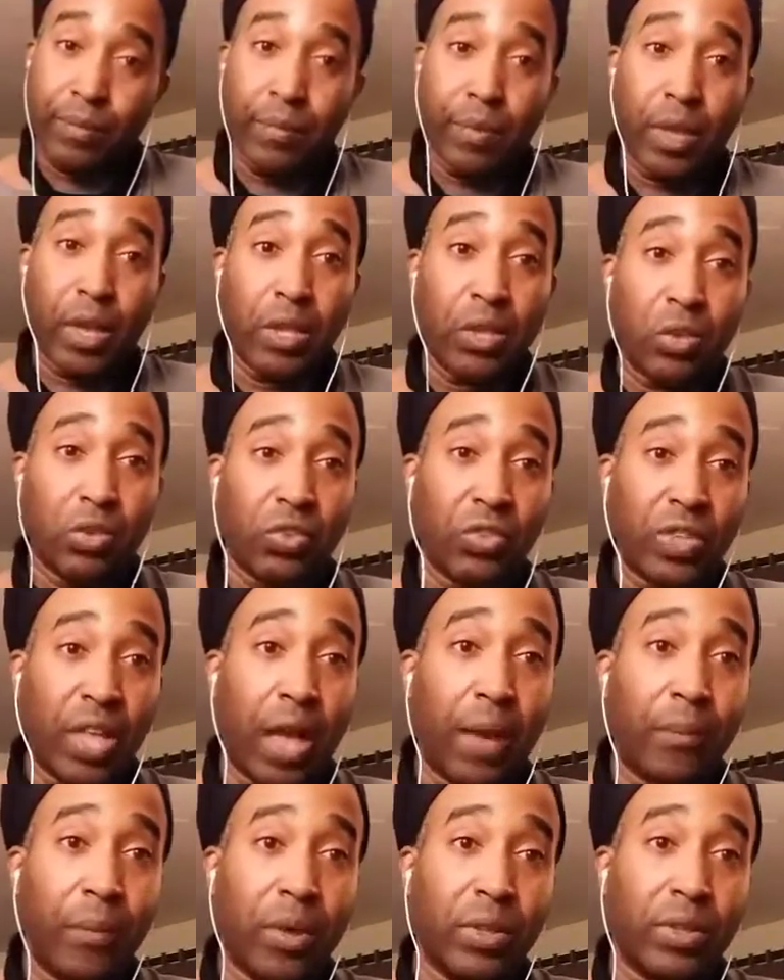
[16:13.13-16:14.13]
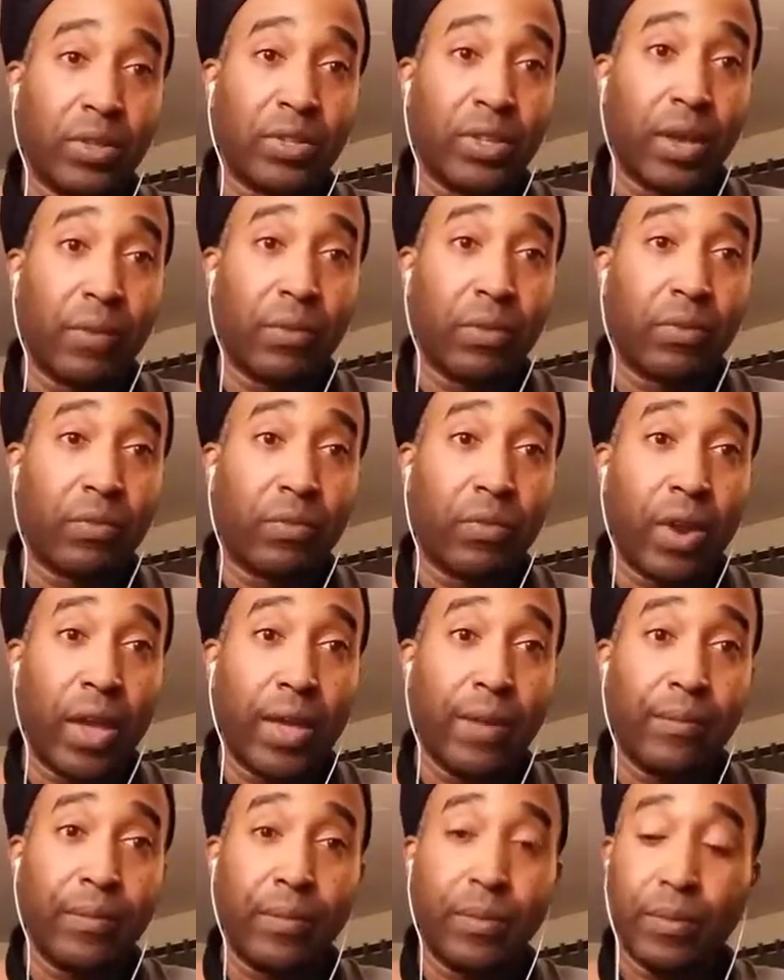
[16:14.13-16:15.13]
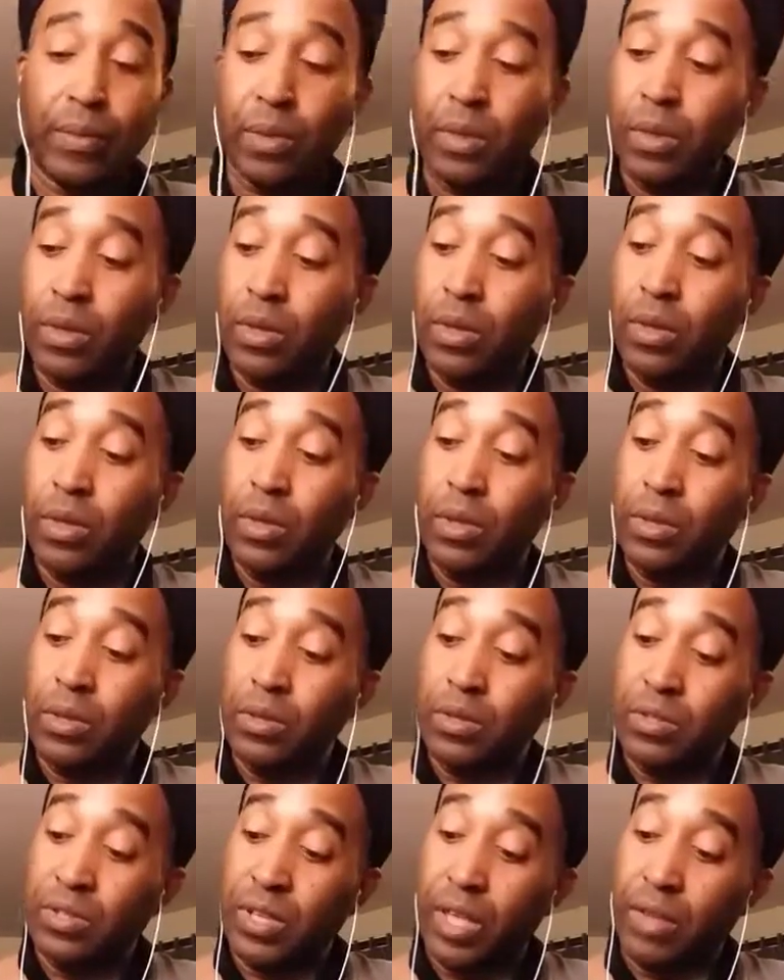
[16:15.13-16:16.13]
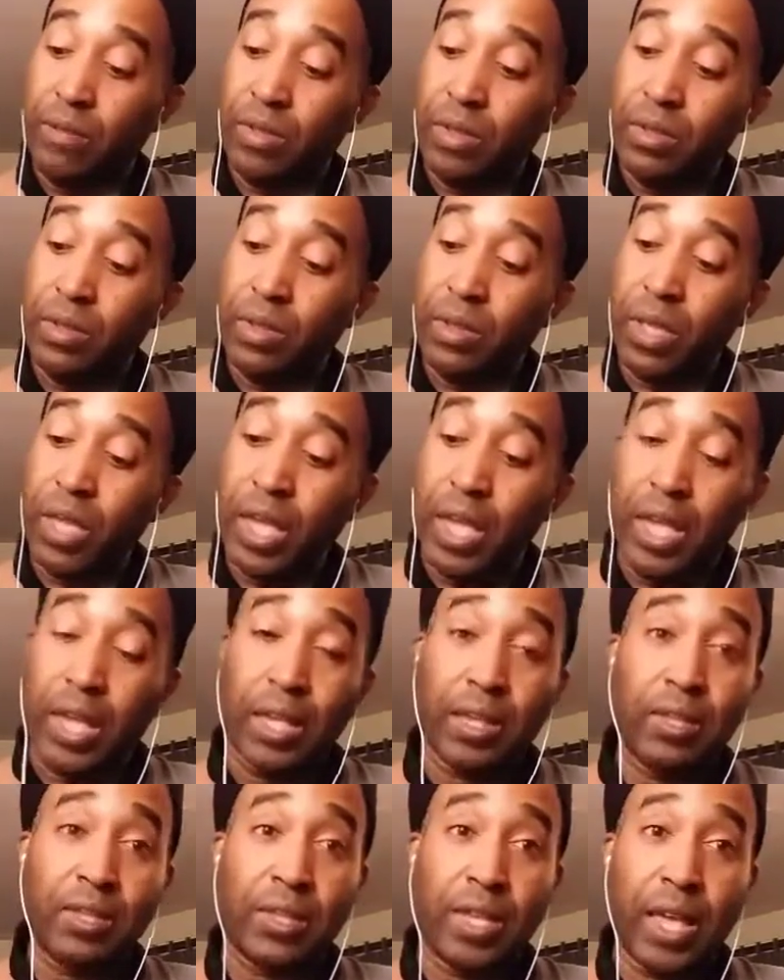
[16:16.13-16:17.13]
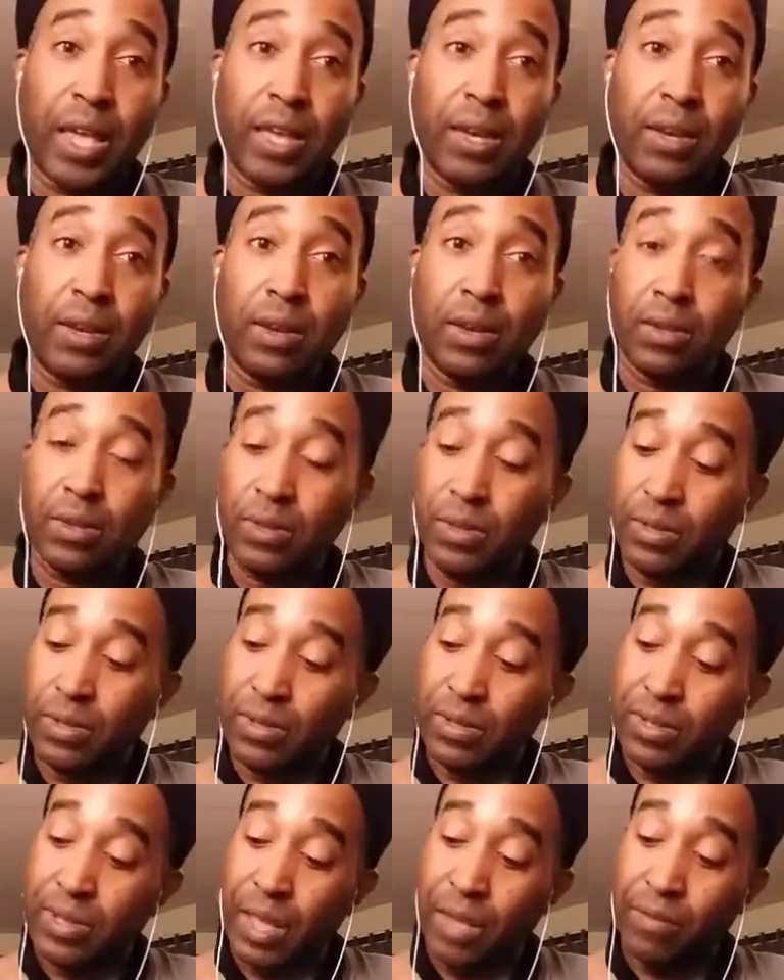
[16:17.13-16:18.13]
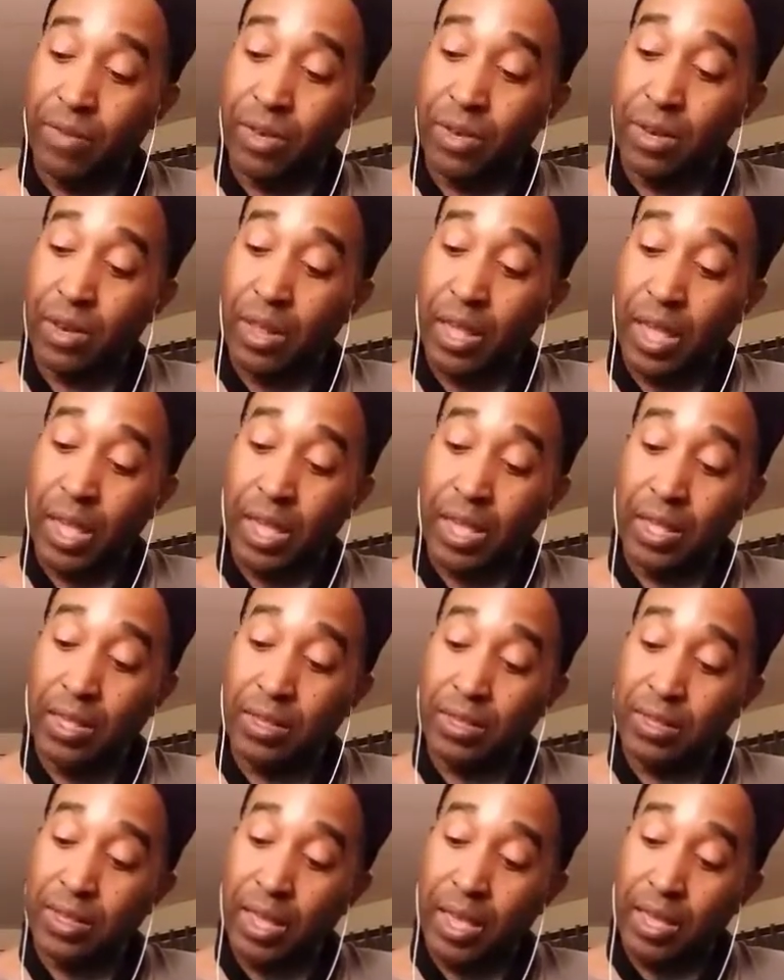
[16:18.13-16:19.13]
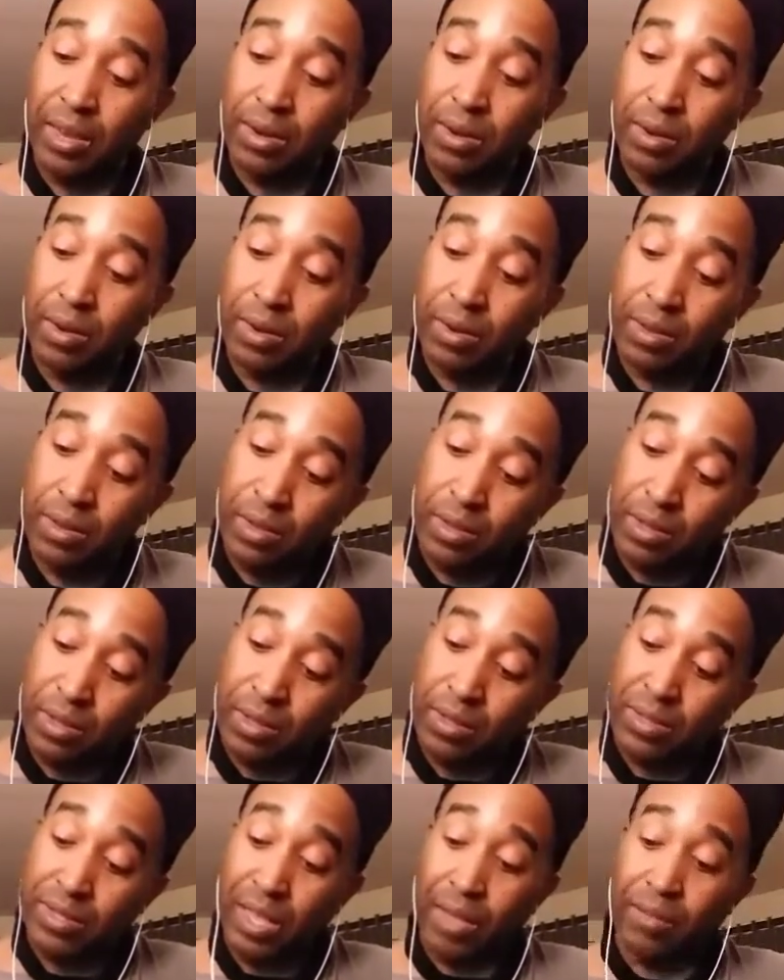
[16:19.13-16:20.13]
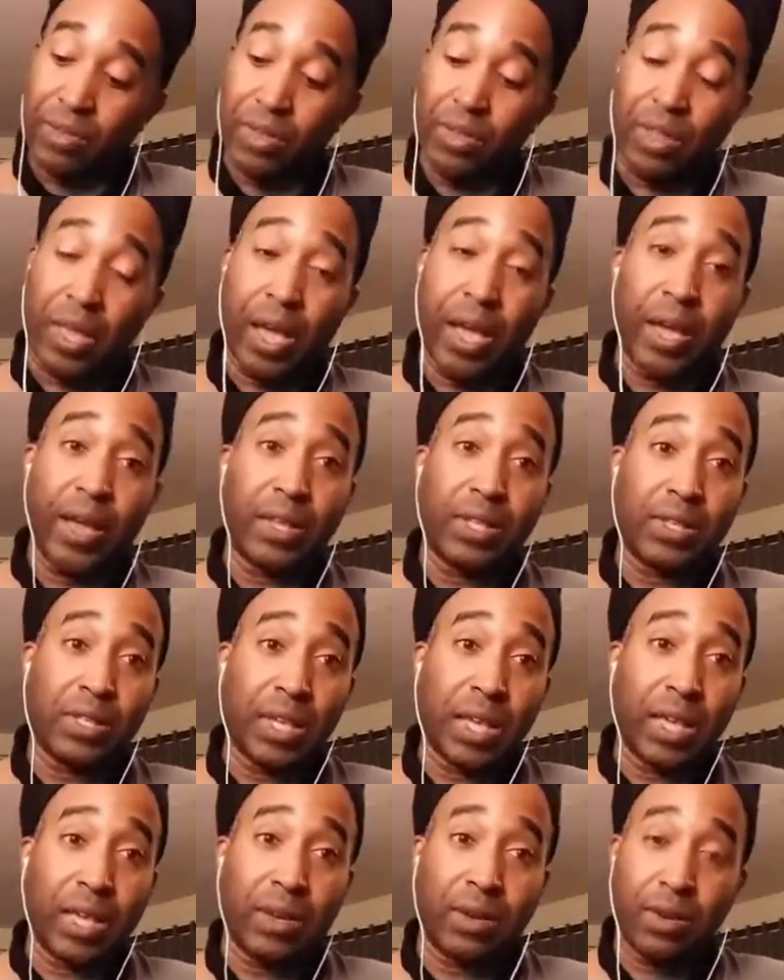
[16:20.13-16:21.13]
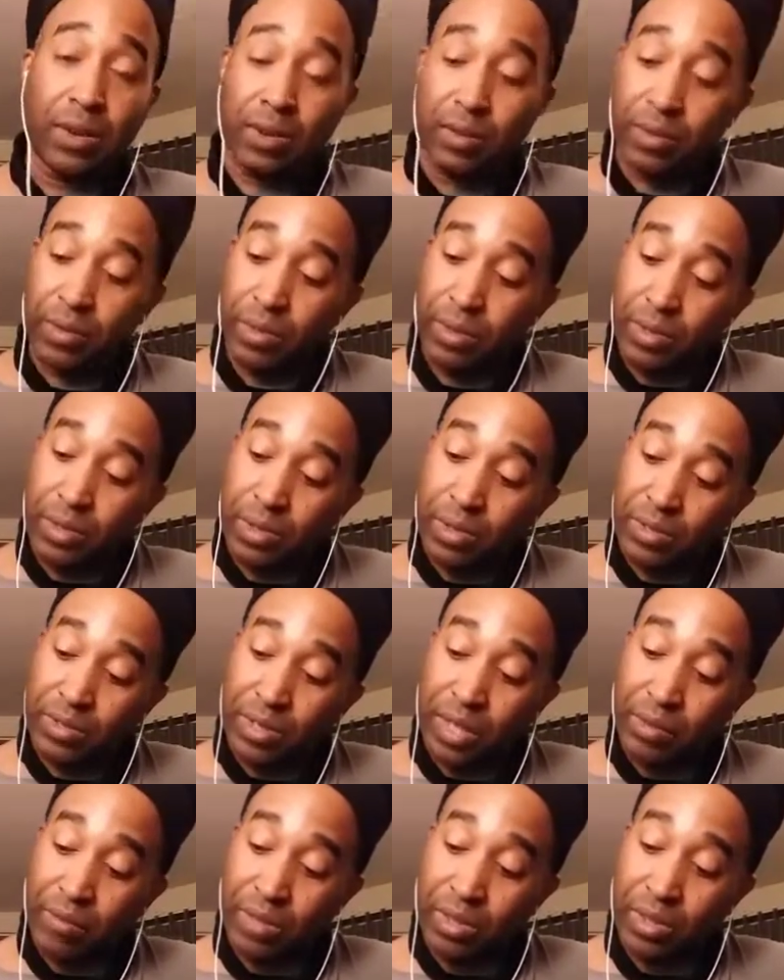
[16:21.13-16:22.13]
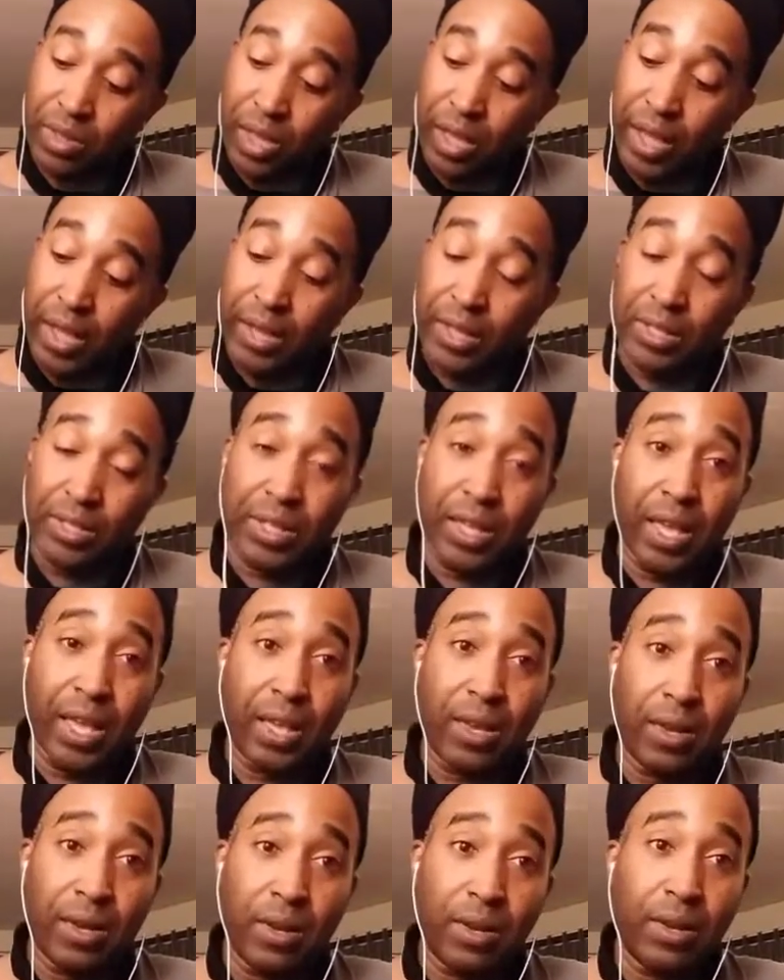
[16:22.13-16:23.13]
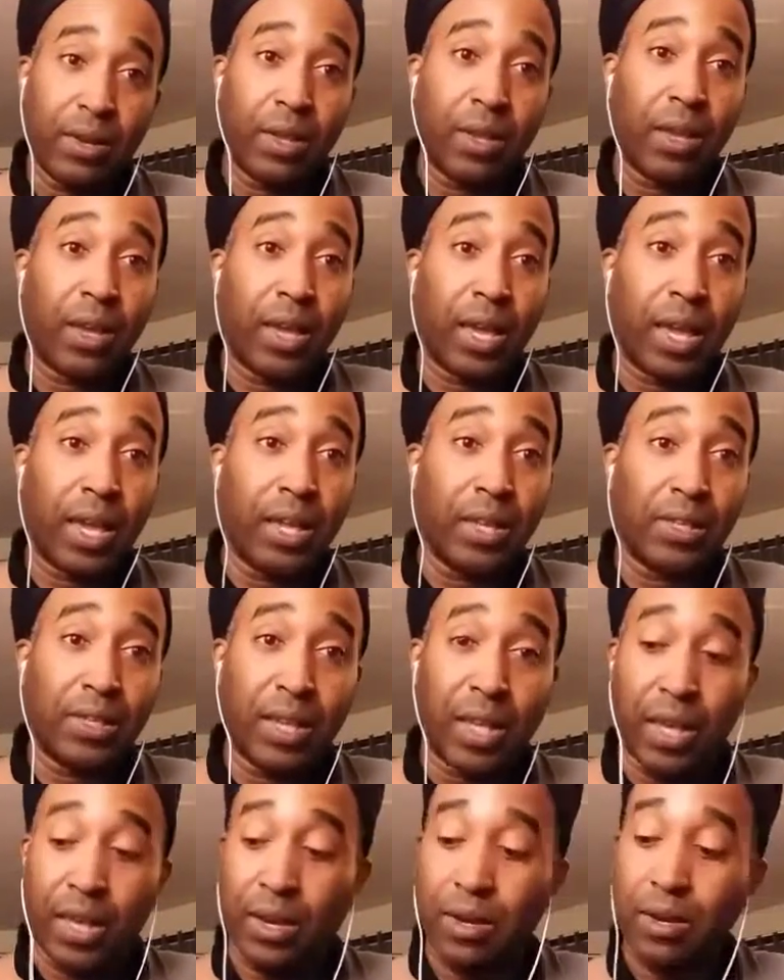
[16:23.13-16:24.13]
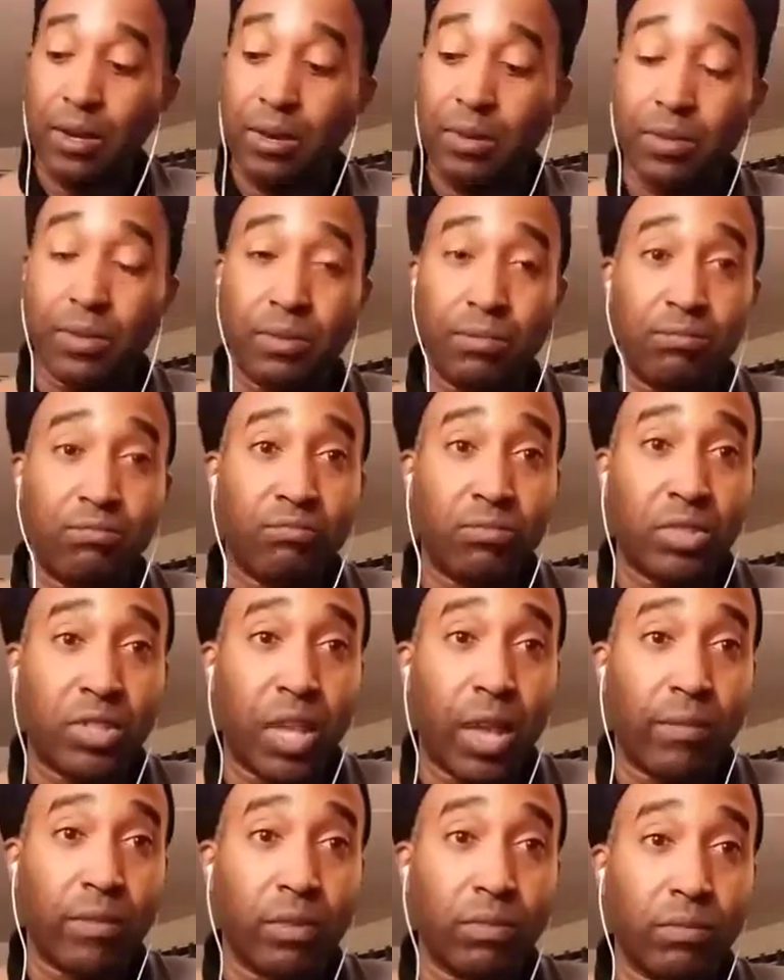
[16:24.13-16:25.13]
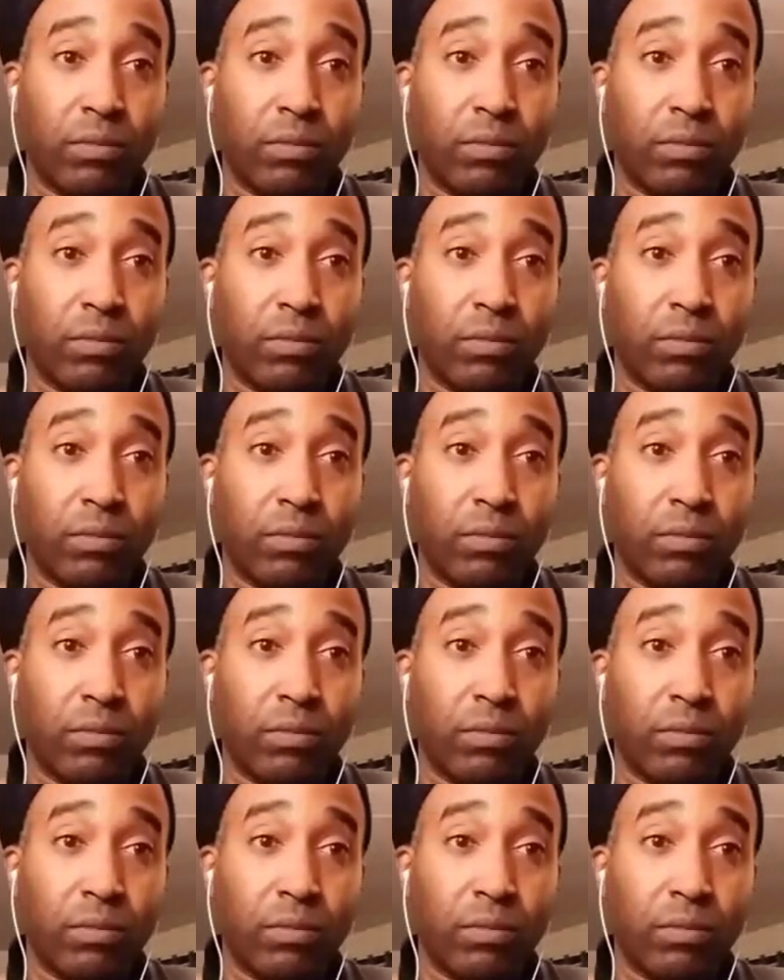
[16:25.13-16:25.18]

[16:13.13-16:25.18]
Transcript: and you stop on the 7th fret. 7, 8, 10, 7, 8, 10, 7, 9, 10, 7, 9, 10, 8, 10, 7.